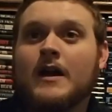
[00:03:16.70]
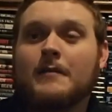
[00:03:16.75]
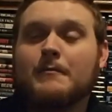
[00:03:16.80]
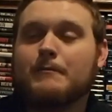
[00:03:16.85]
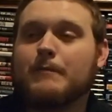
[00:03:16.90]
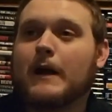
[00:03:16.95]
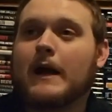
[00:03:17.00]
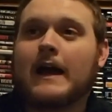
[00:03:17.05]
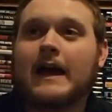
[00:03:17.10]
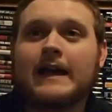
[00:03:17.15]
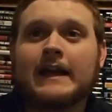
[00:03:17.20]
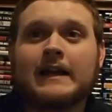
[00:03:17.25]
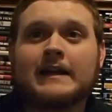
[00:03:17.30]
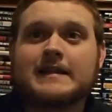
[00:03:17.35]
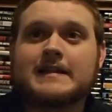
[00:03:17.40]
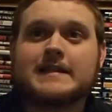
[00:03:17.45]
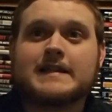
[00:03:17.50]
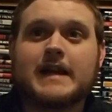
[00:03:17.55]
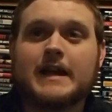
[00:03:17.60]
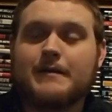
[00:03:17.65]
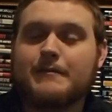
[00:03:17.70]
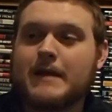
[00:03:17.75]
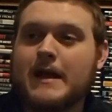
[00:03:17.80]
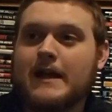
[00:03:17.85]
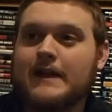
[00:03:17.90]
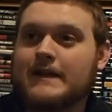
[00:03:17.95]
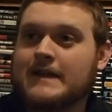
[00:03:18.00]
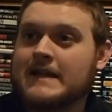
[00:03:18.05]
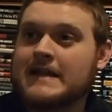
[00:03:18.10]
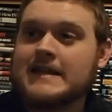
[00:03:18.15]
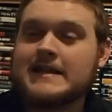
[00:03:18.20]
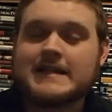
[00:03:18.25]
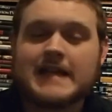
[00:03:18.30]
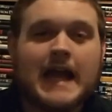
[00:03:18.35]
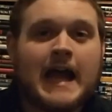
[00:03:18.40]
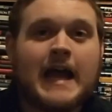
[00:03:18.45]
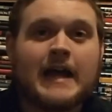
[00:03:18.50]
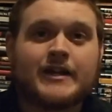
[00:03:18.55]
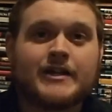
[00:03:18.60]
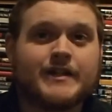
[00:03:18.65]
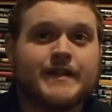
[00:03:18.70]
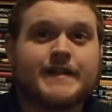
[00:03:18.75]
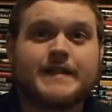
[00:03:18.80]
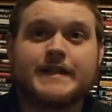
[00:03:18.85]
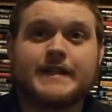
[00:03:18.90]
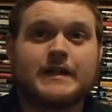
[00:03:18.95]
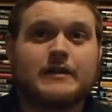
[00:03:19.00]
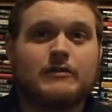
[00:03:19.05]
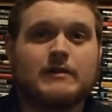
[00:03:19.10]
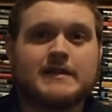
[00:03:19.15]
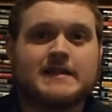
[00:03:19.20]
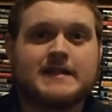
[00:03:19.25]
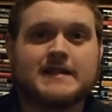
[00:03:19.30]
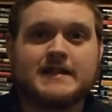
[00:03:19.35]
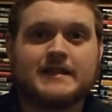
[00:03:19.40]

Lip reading: But I gotta say, man, these action sequences